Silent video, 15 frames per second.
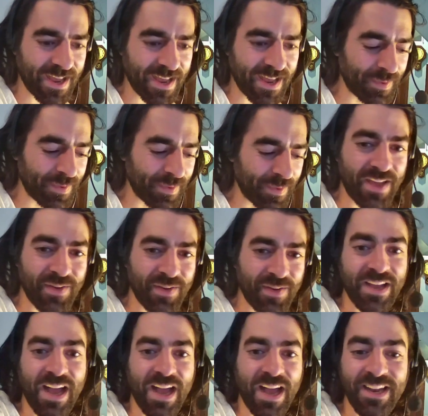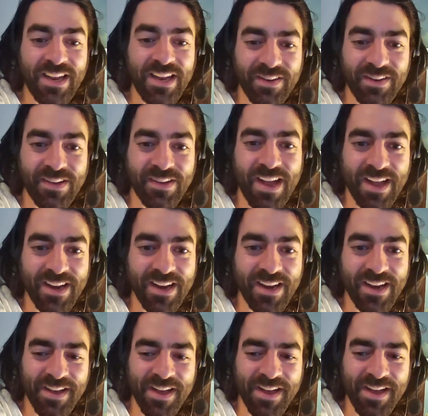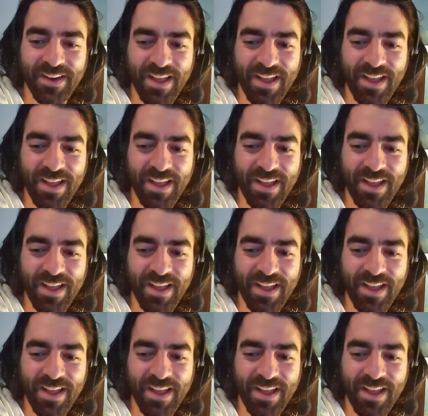But hey, we got it. We got it done